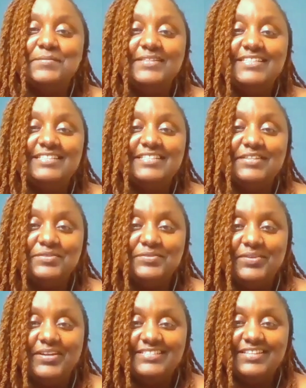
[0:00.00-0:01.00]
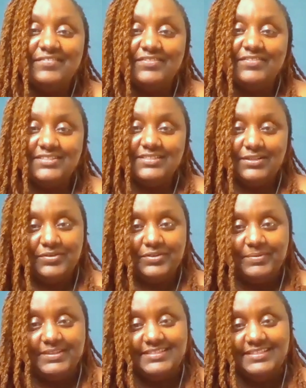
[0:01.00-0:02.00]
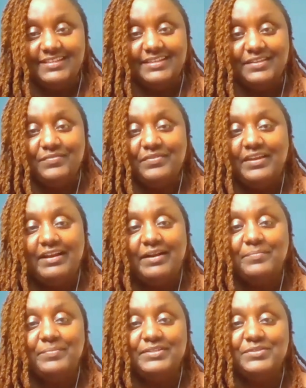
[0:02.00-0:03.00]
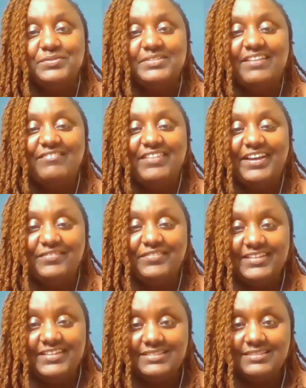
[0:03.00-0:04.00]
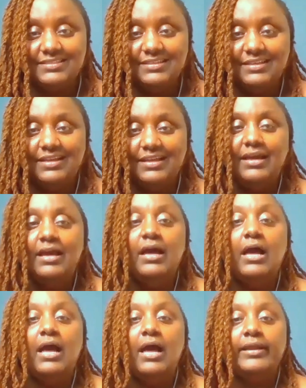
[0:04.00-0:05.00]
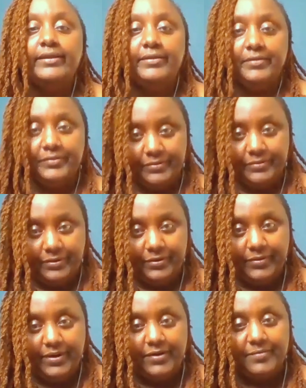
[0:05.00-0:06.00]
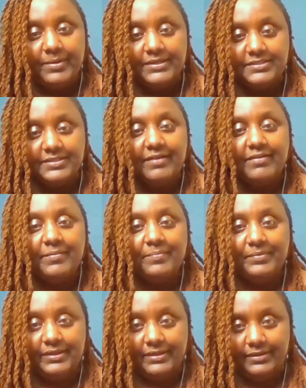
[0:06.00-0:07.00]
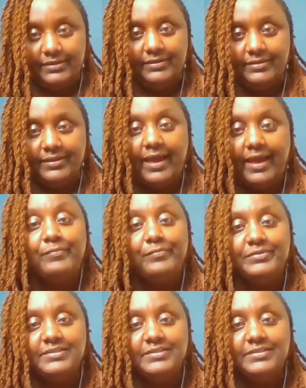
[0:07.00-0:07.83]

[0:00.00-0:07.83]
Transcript: much as I used to run Survivors Anonymous and give therapy to survivors, I did not know how much therapy I would